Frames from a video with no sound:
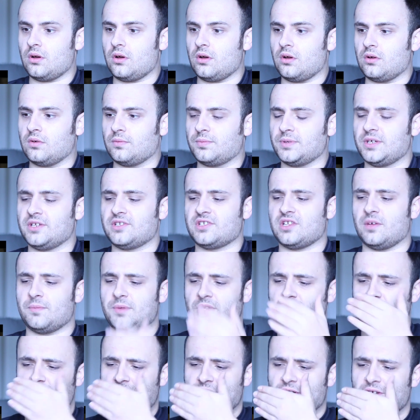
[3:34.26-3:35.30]
Oh, please tell me
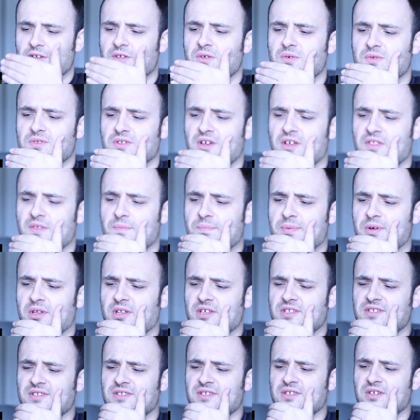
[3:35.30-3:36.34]
you didn't use all the
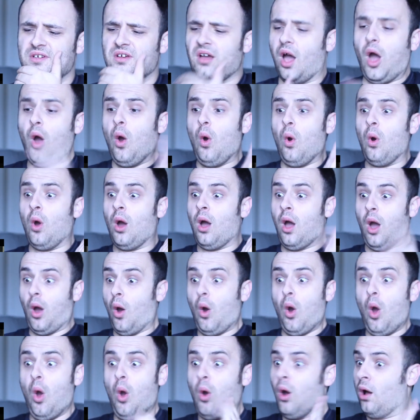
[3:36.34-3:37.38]
bullets. Oh!
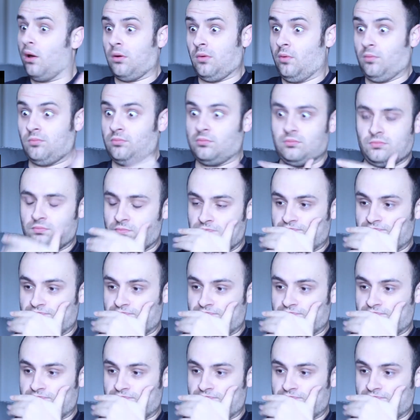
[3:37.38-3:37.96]
Oh!